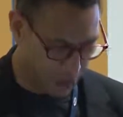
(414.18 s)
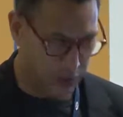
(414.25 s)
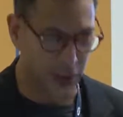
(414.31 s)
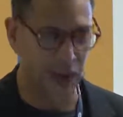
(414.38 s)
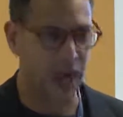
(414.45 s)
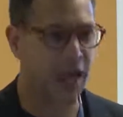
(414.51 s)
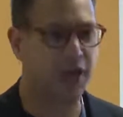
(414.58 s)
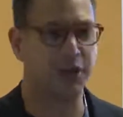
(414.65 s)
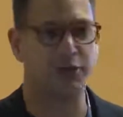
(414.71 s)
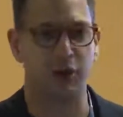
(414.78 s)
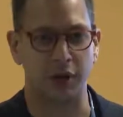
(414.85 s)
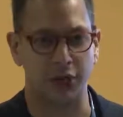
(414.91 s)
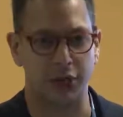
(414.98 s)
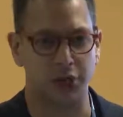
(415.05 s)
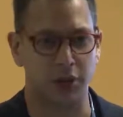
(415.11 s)
The land
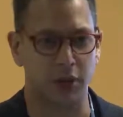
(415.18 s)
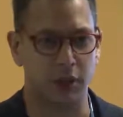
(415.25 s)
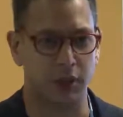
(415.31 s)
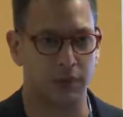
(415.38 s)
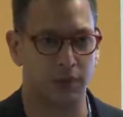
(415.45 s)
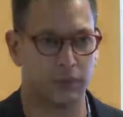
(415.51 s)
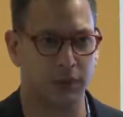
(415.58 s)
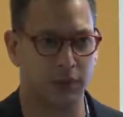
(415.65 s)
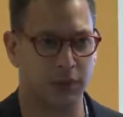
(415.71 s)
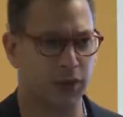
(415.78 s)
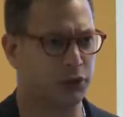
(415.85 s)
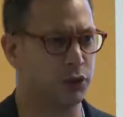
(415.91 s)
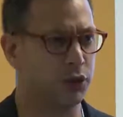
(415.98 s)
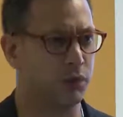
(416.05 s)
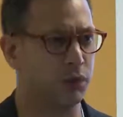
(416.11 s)
registry
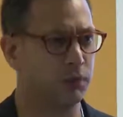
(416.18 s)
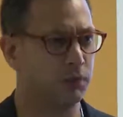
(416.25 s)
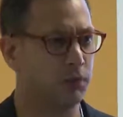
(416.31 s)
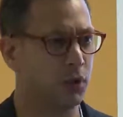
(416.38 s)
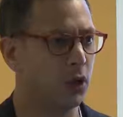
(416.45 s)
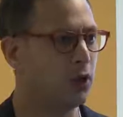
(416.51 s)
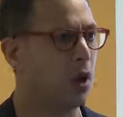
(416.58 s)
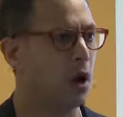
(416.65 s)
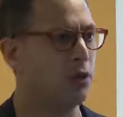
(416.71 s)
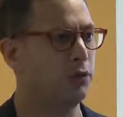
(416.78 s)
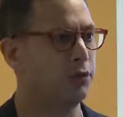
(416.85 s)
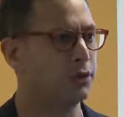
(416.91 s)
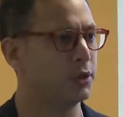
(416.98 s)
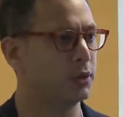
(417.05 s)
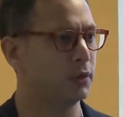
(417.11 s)
tells you who
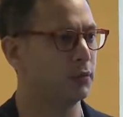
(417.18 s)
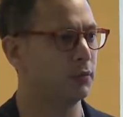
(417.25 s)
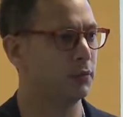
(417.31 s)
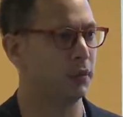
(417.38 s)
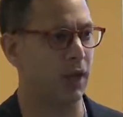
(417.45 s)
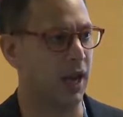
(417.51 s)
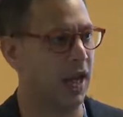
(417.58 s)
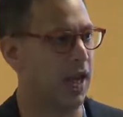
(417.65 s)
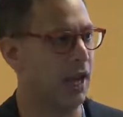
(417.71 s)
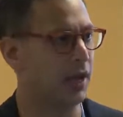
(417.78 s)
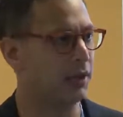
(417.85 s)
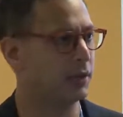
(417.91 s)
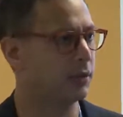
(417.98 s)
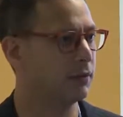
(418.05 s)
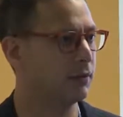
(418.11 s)
owns the
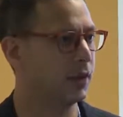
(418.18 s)
land